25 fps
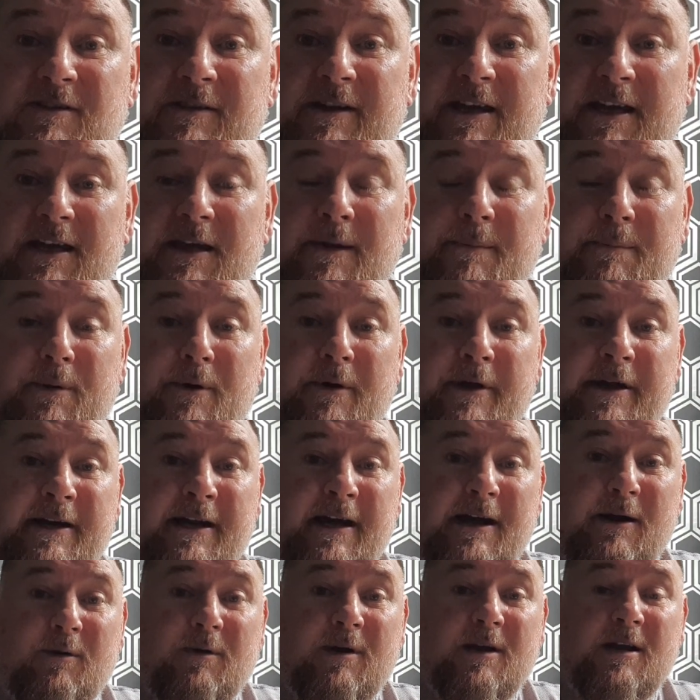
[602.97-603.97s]
League are putting
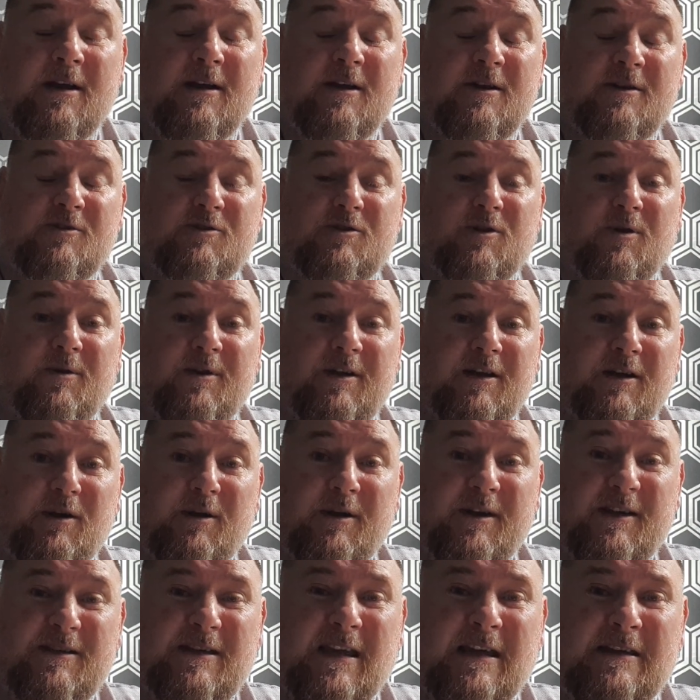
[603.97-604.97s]
out. So, you know,
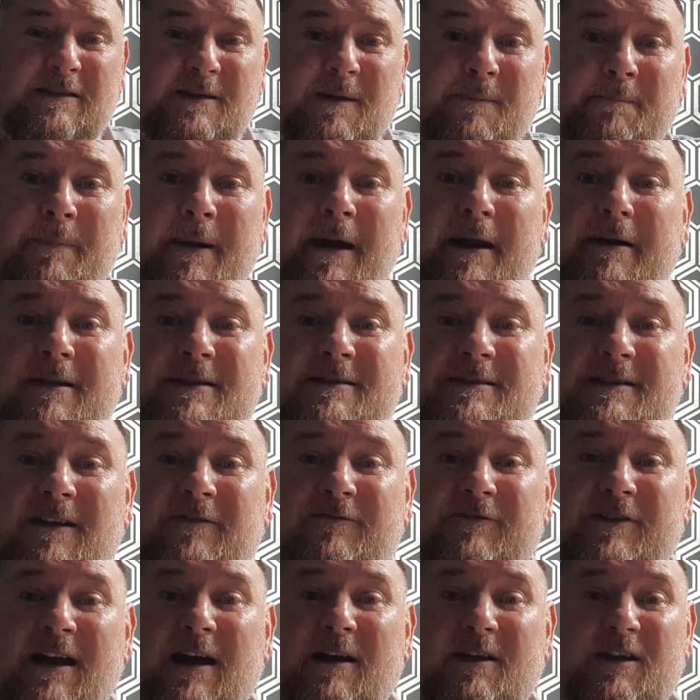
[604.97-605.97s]
it's
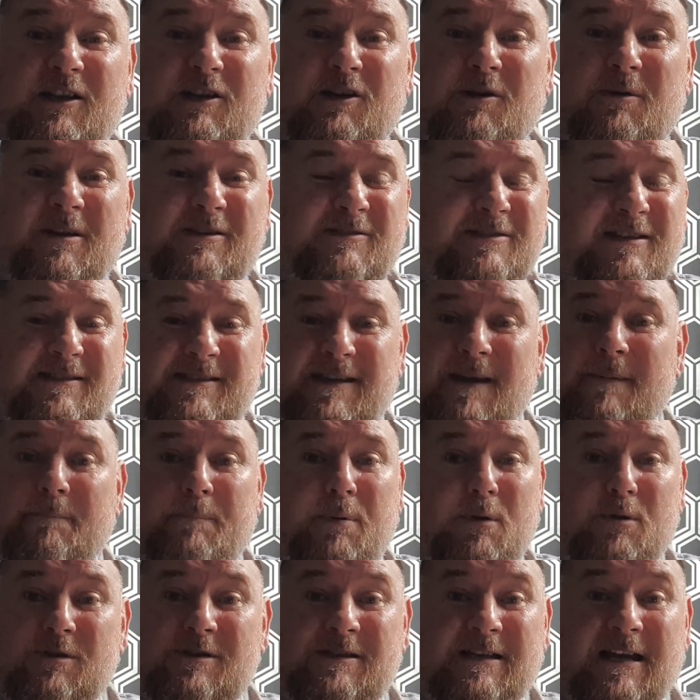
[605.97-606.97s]
imperative now you do it. It's a
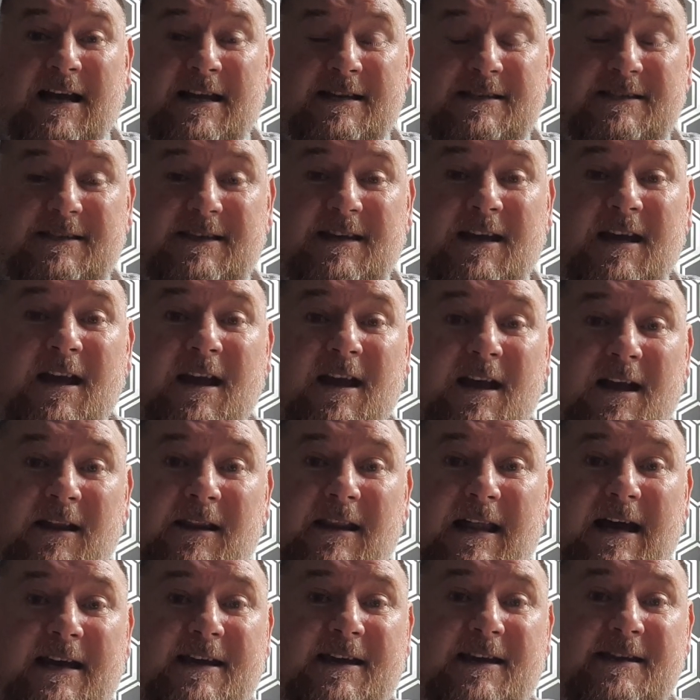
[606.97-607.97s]
simple task, and
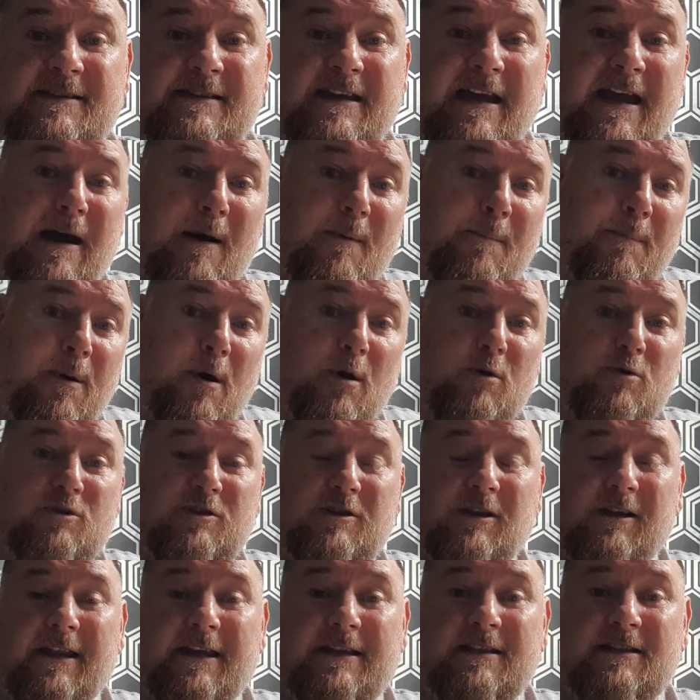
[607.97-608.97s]
like I say, I'll post
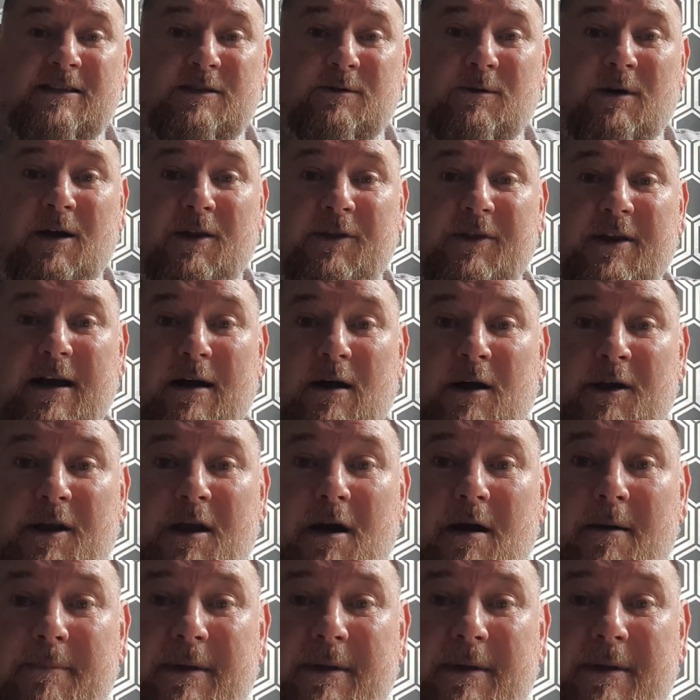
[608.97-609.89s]
a link to it on our